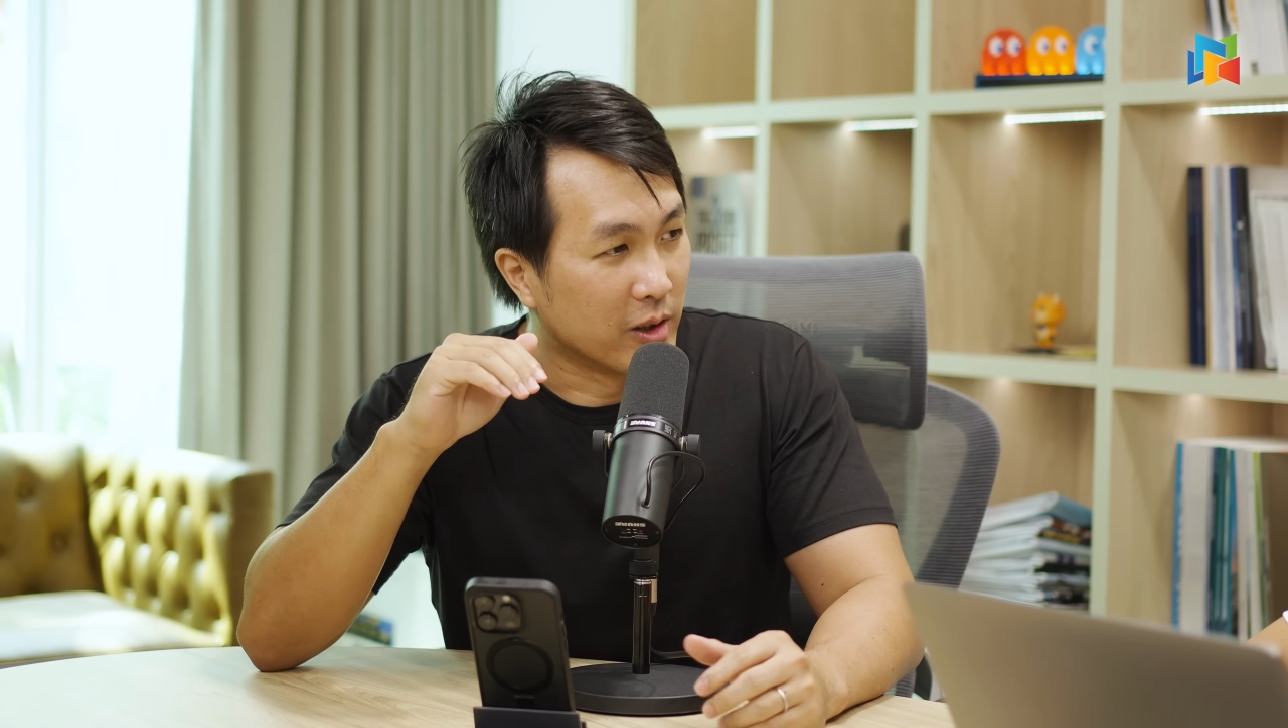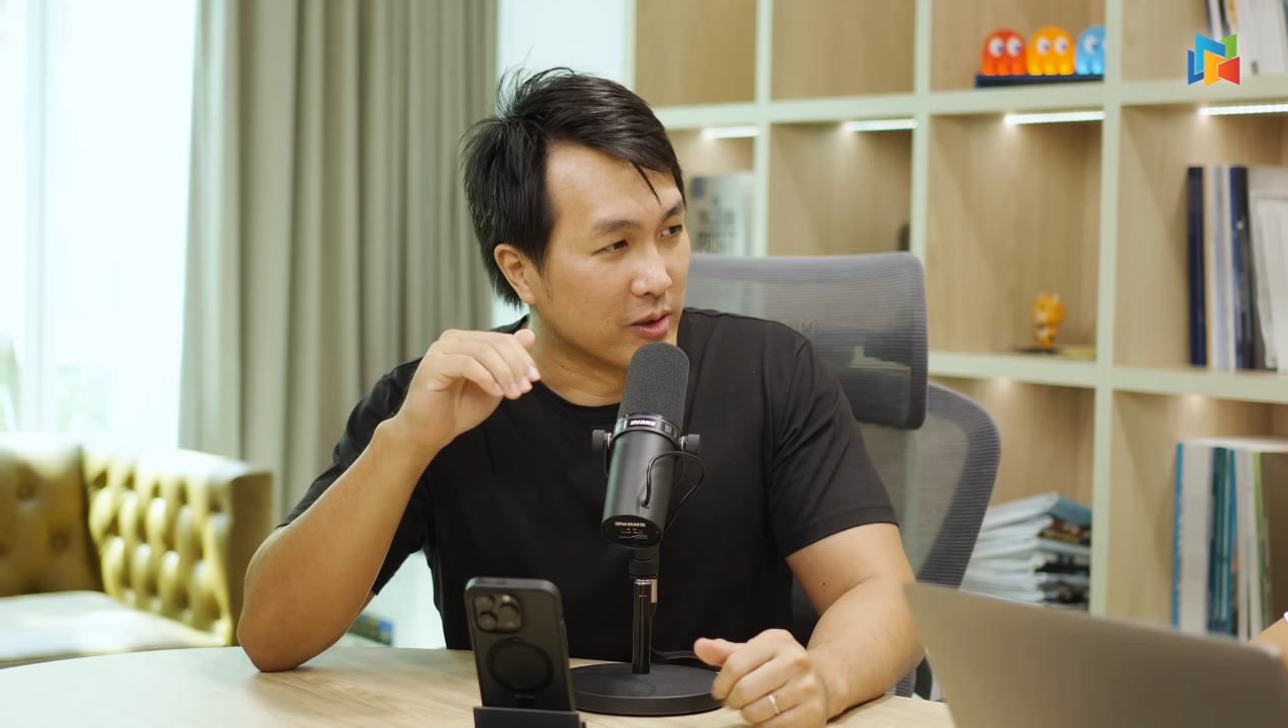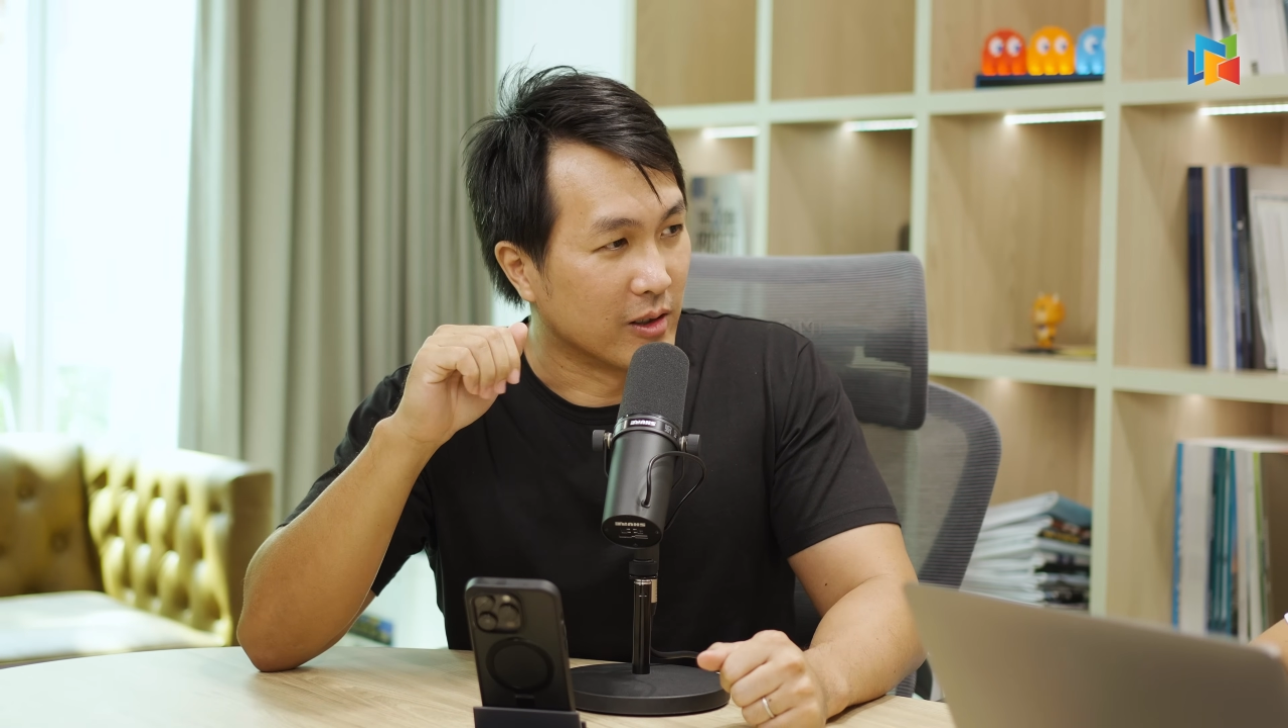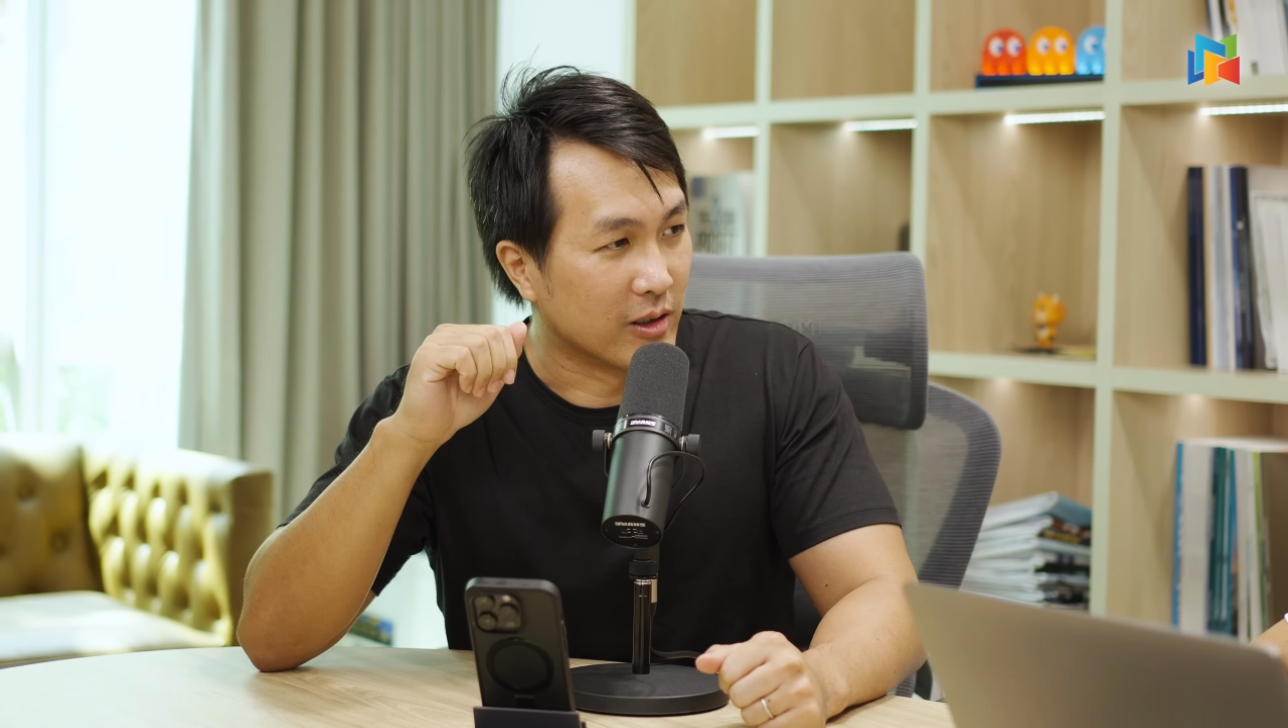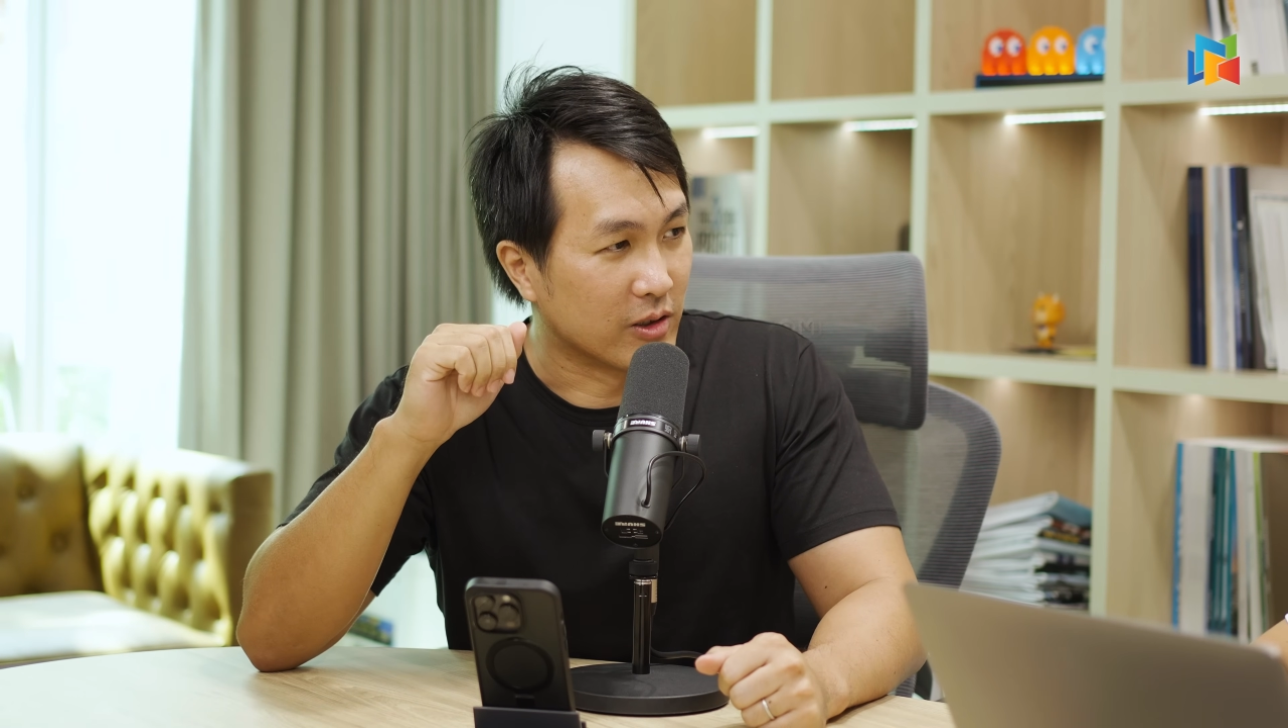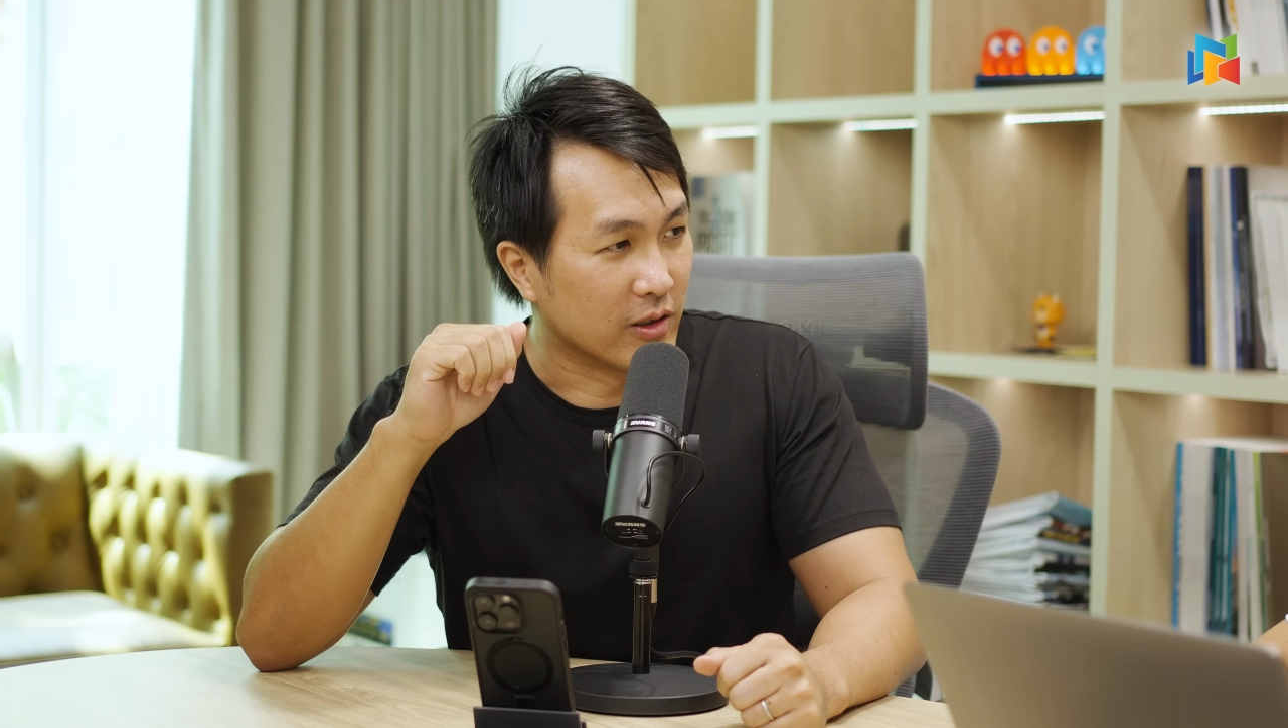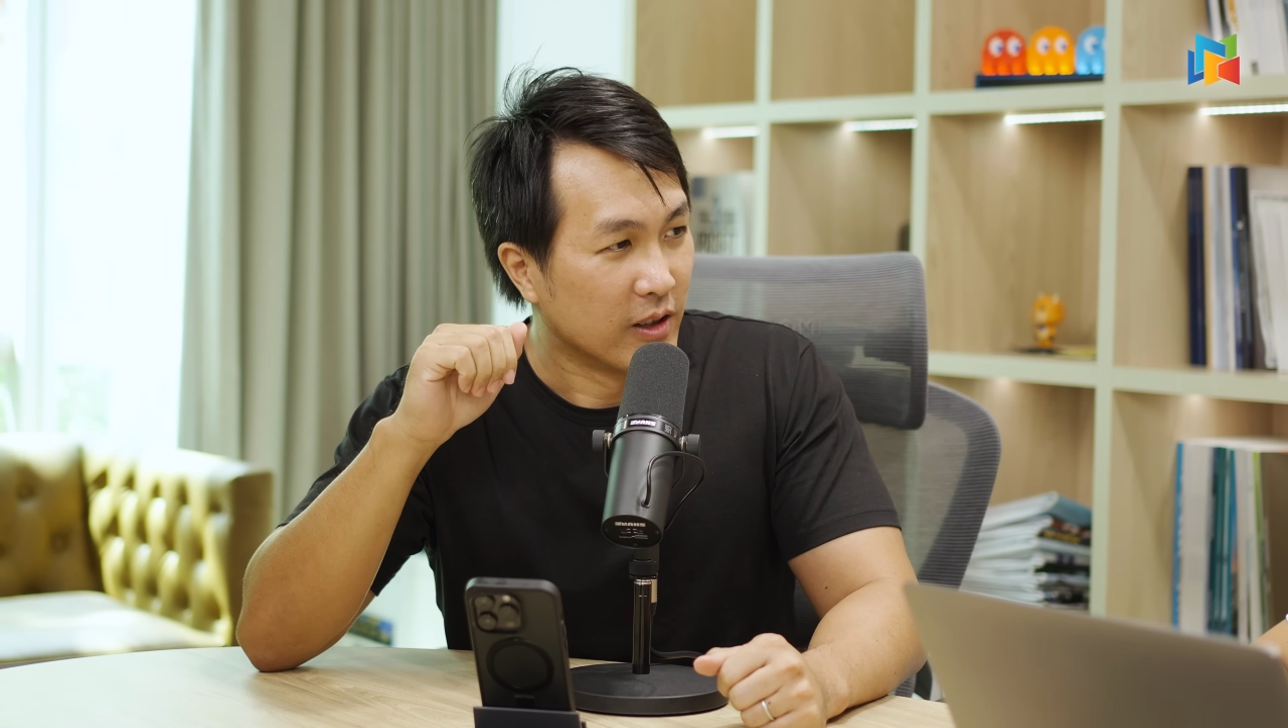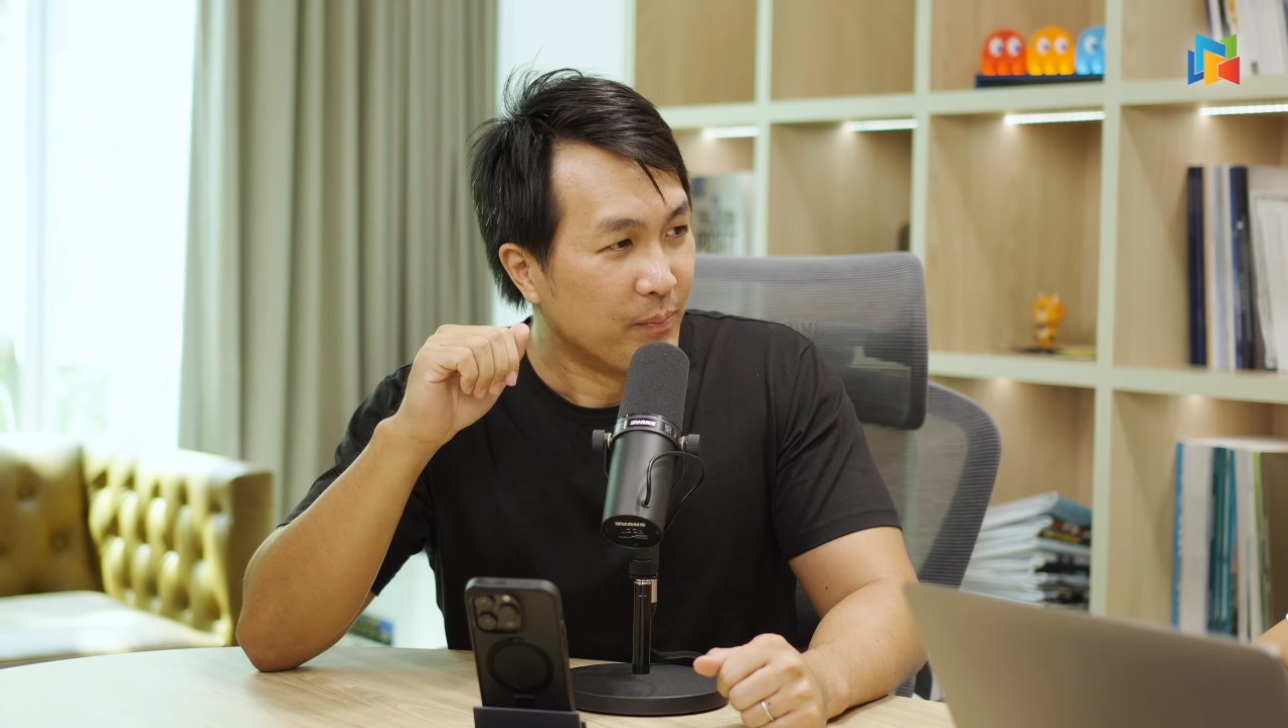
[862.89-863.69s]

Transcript: else can touch it.